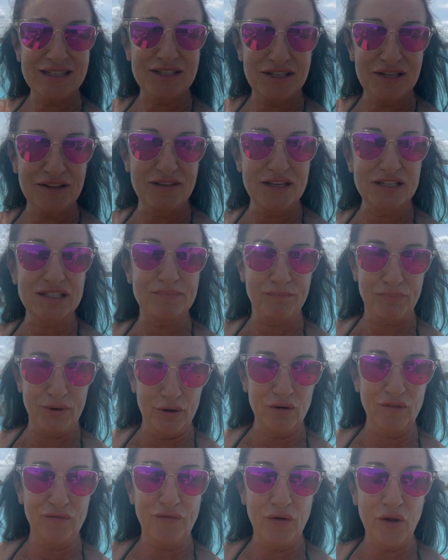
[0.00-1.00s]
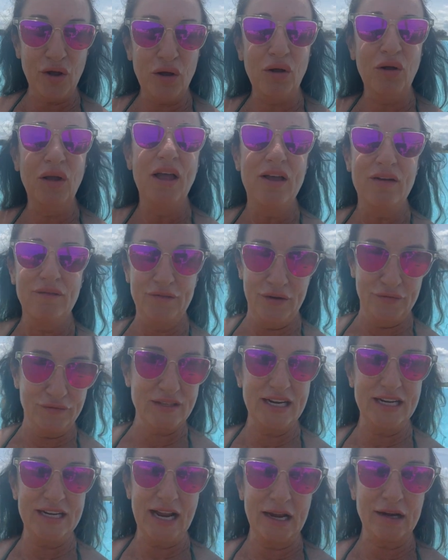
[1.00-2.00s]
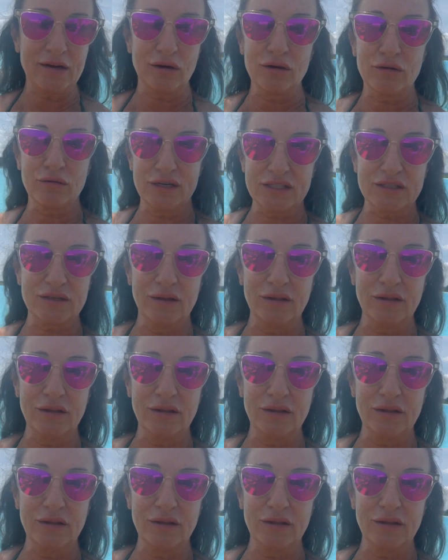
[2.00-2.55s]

to this beautiful 15-acre Crystal